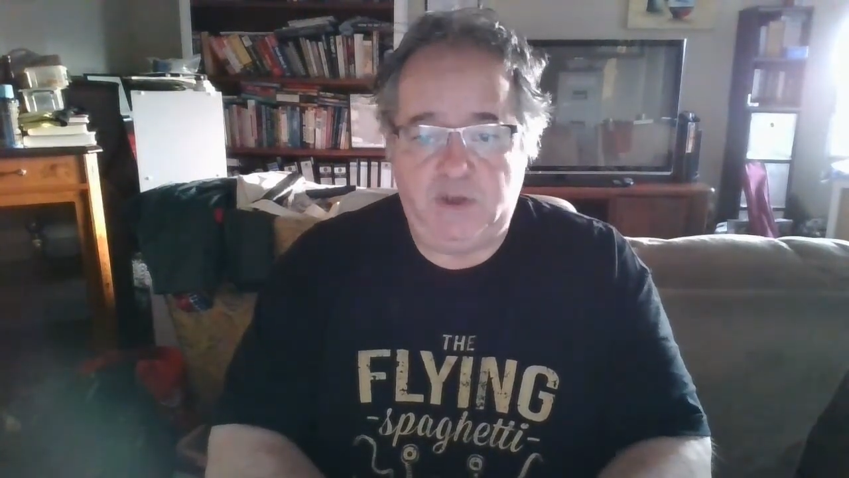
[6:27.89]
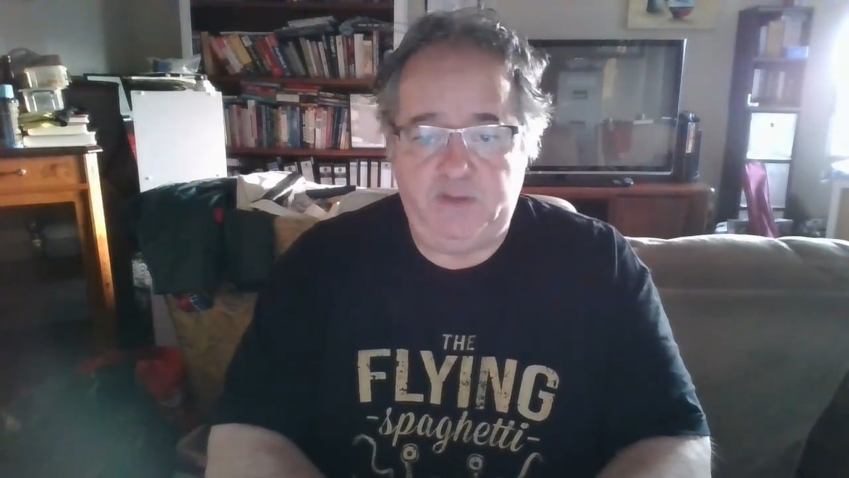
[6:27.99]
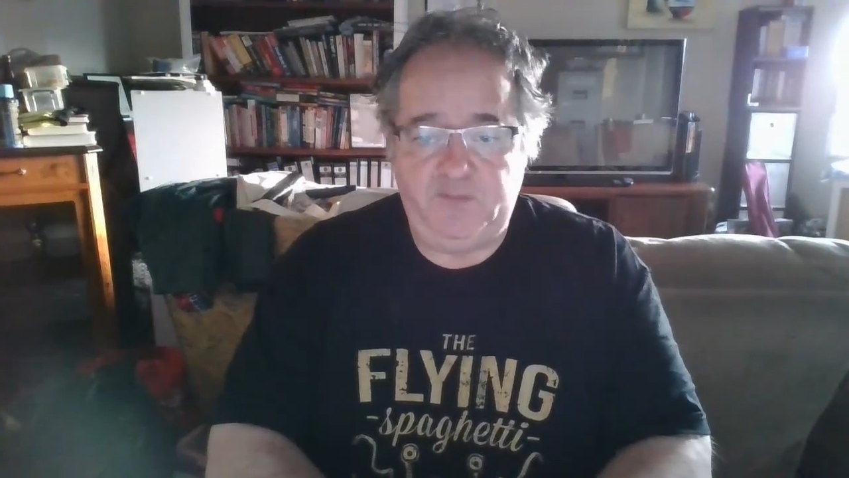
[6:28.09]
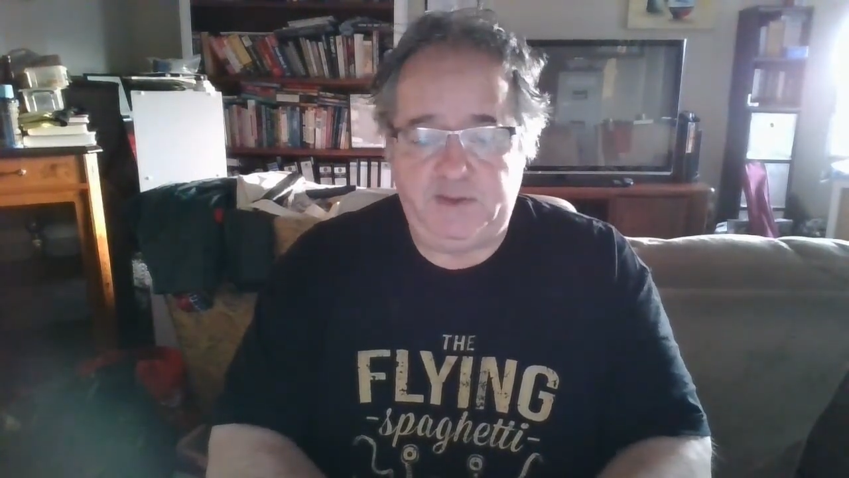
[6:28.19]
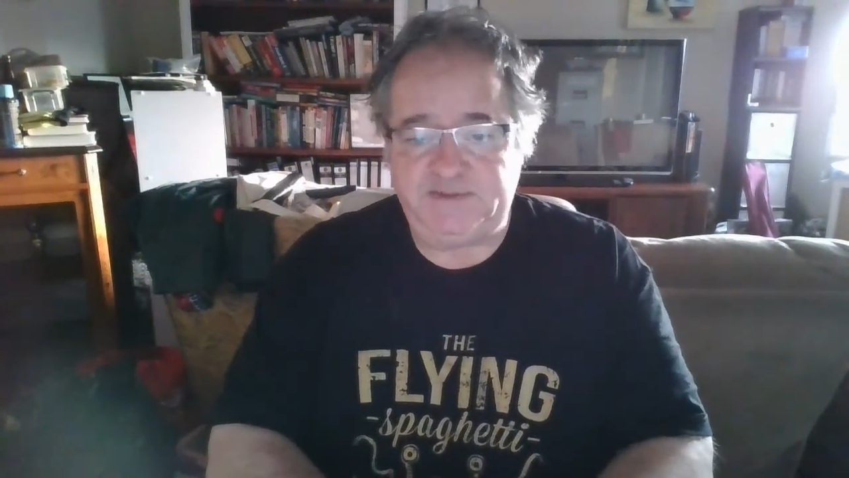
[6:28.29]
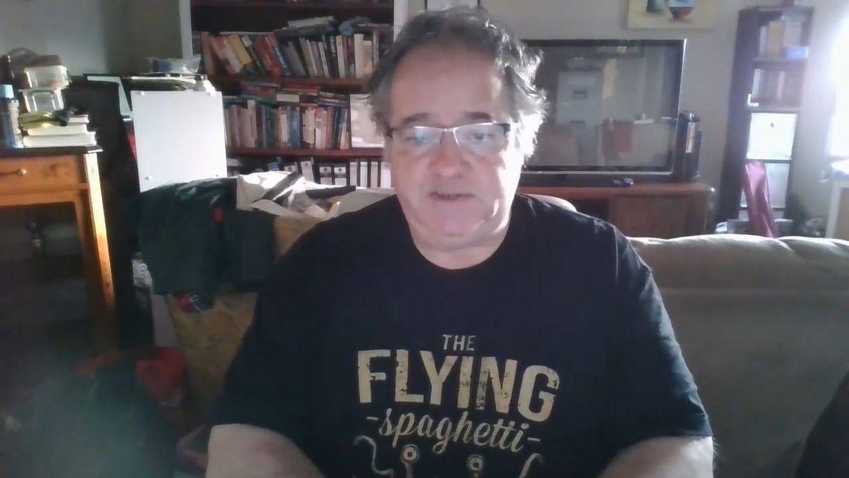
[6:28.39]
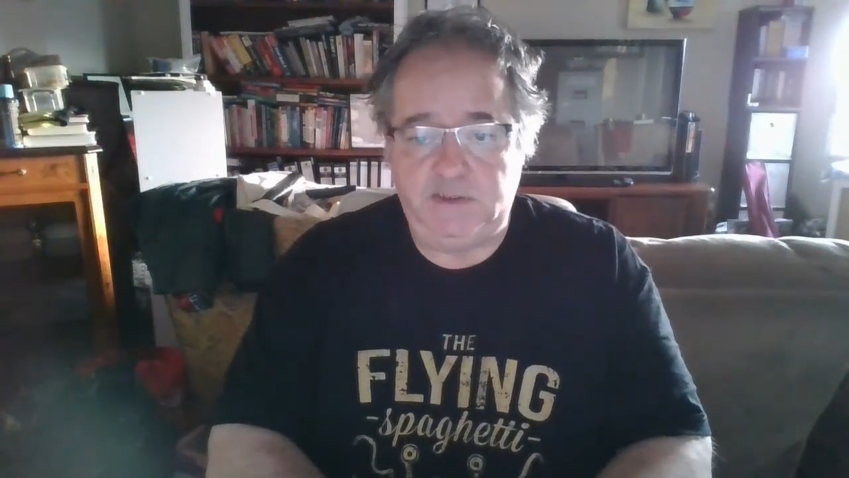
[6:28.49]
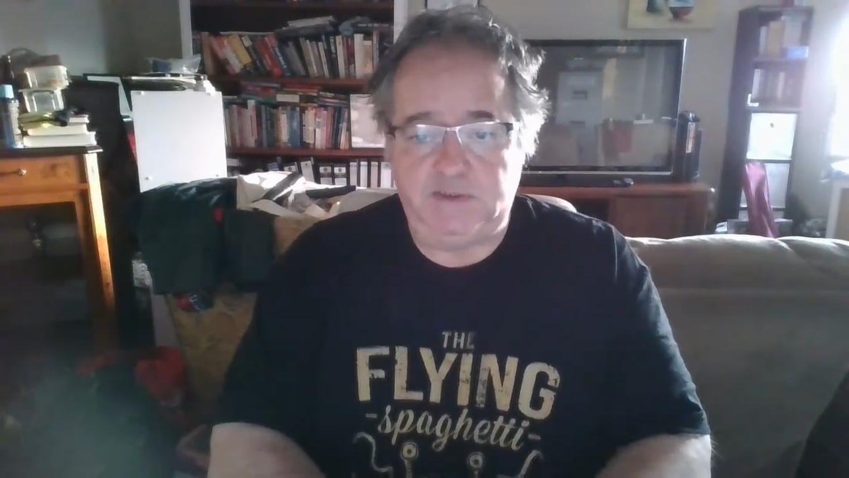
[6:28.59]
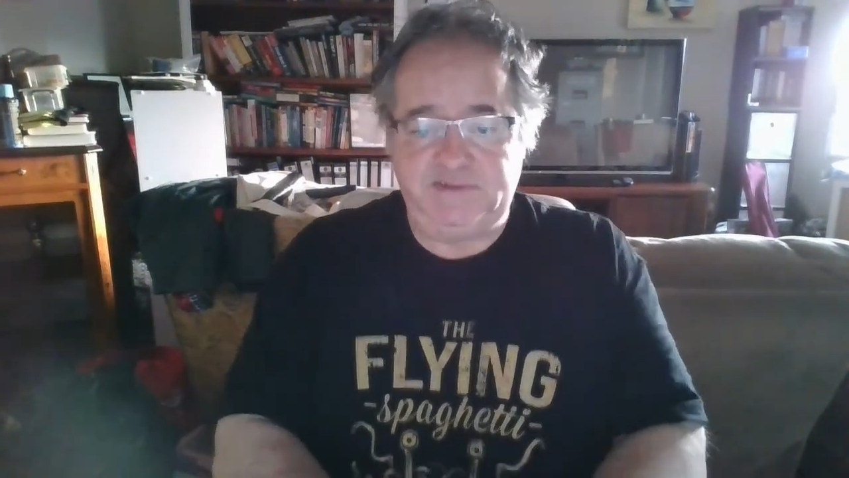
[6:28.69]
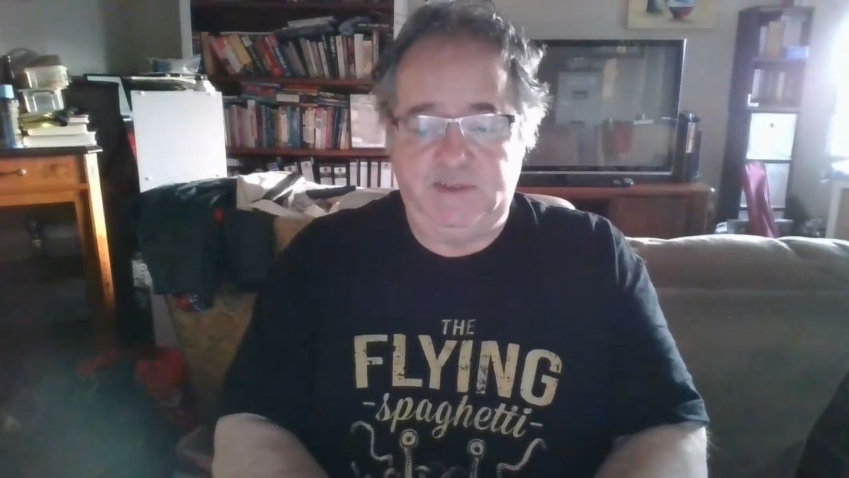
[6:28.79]
I've
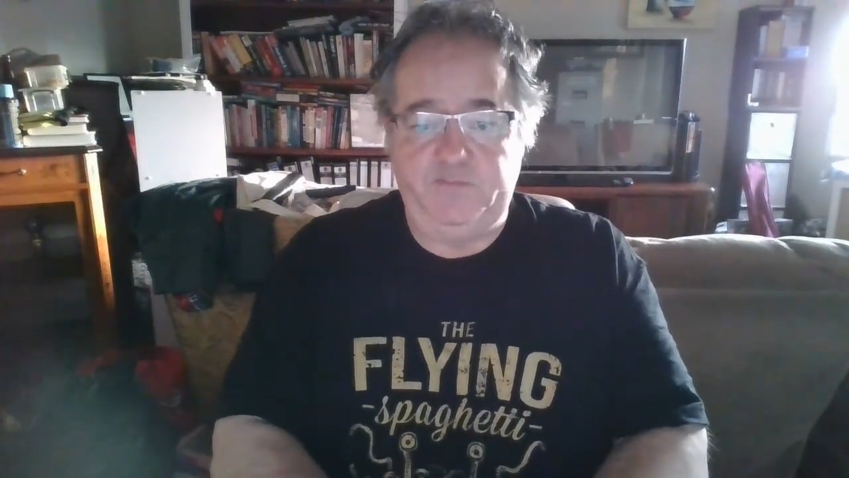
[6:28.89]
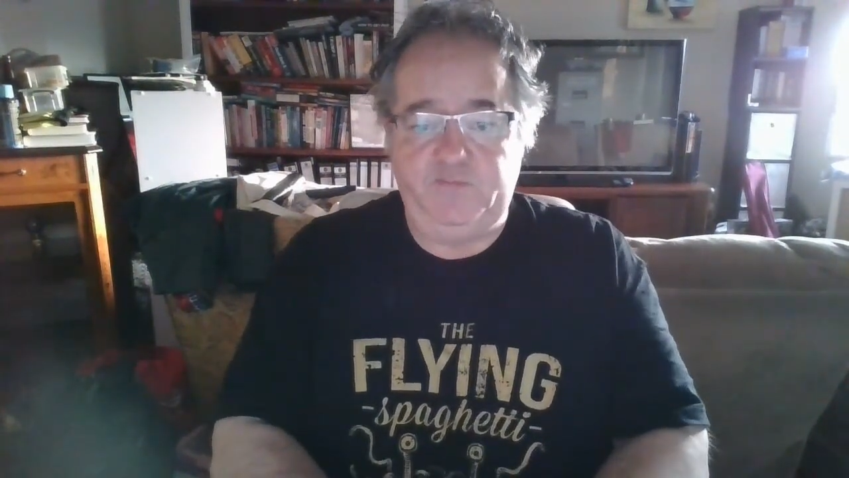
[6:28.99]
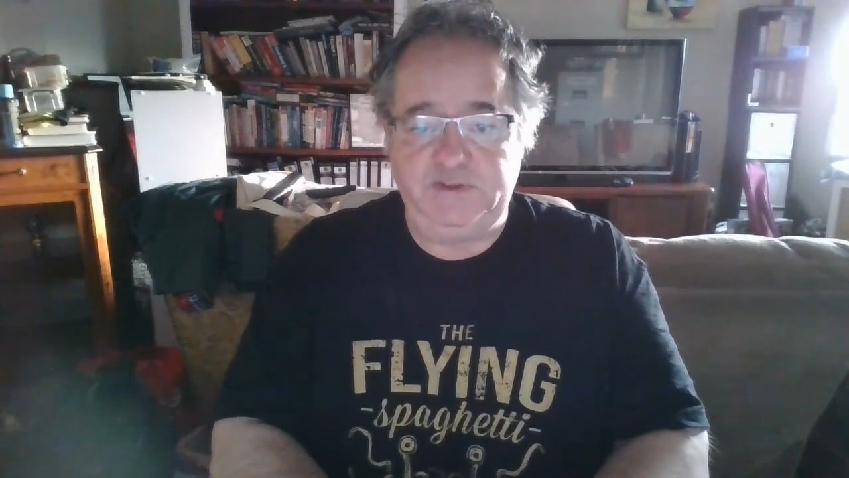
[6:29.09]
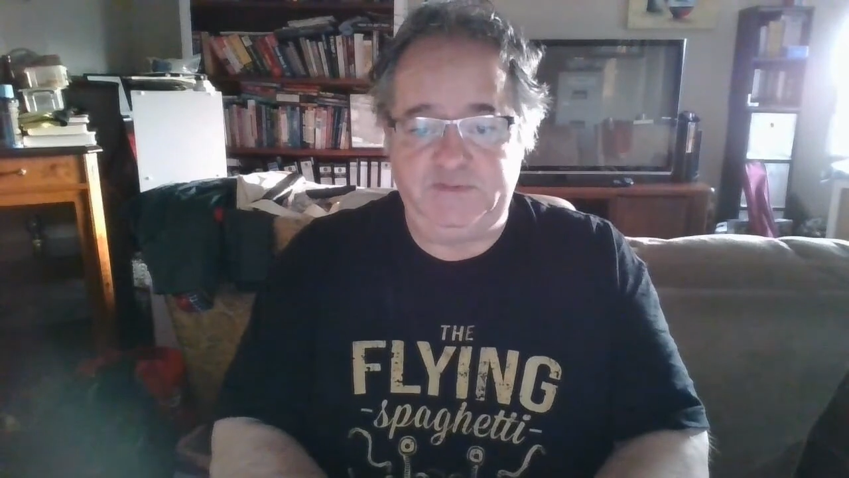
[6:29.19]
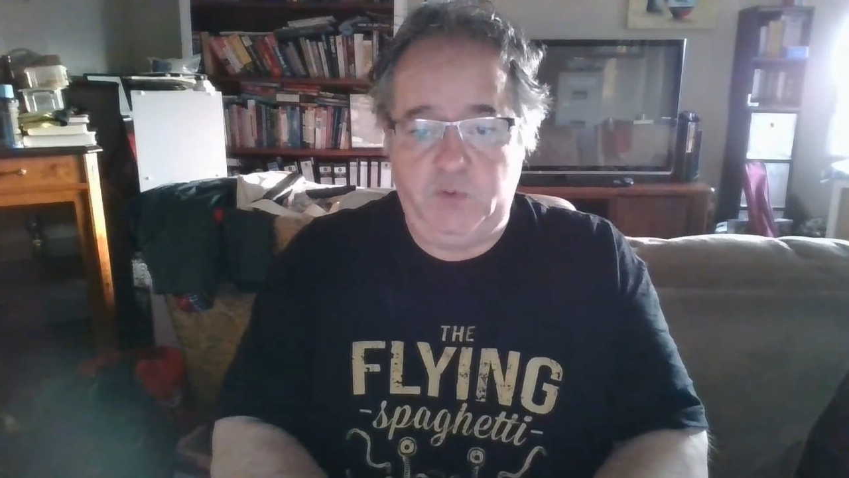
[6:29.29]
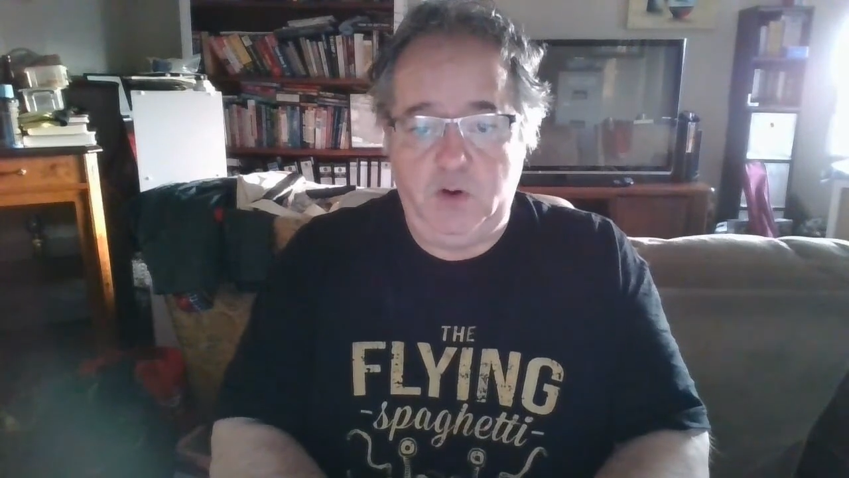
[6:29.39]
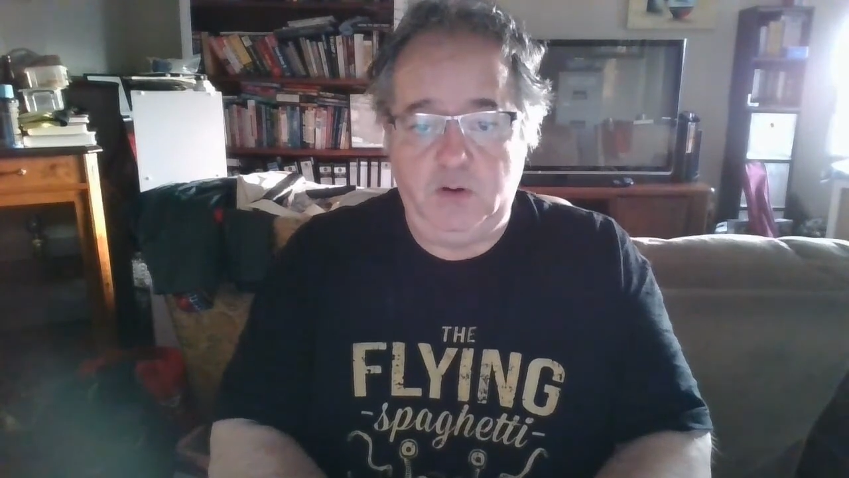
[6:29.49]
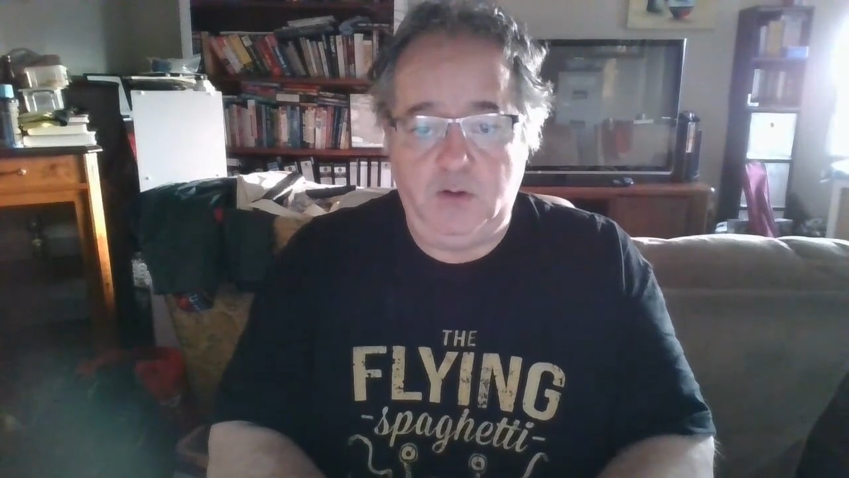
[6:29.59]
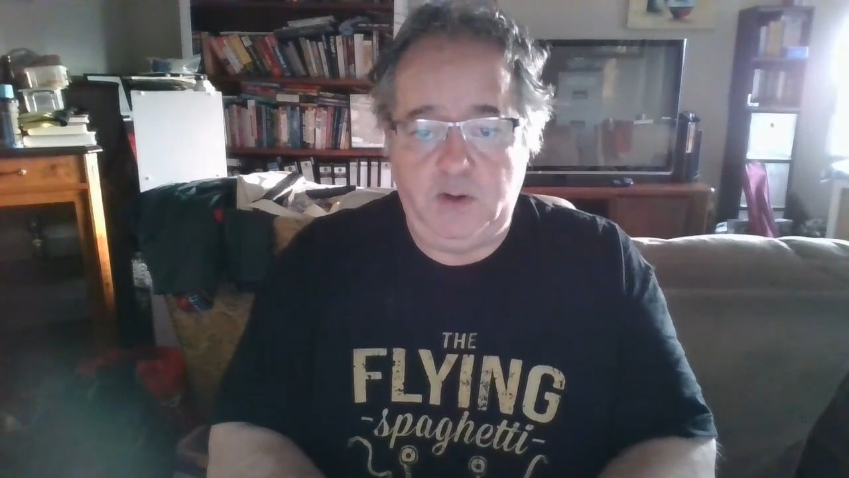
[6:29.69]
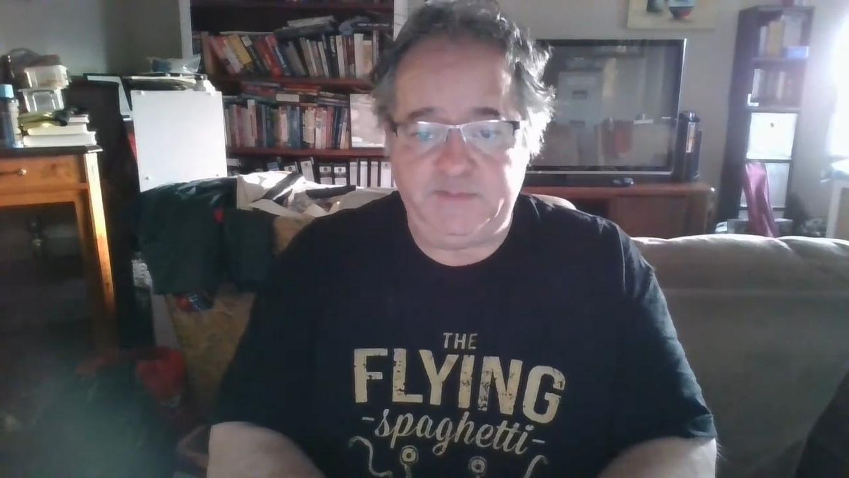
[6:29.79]
undertaken some of his
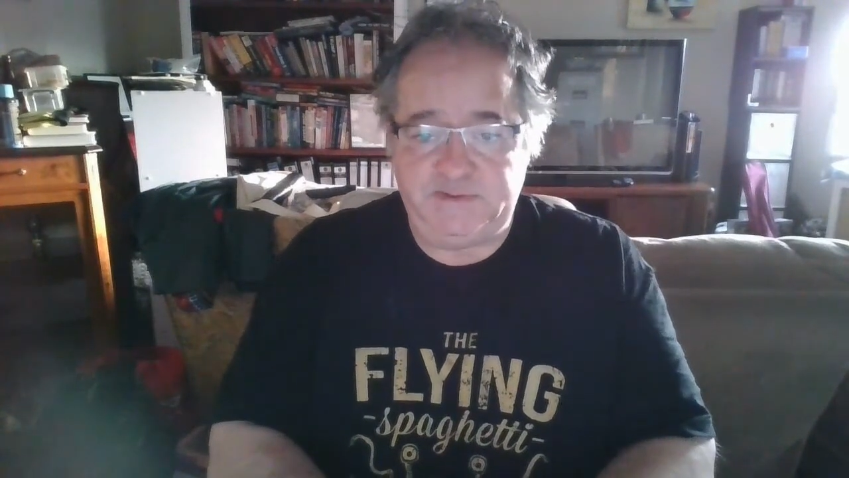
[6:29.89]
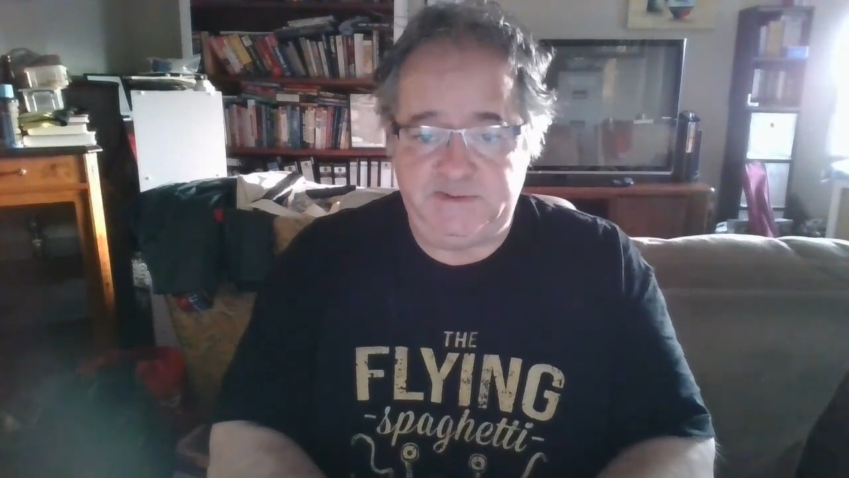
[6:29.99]
programs.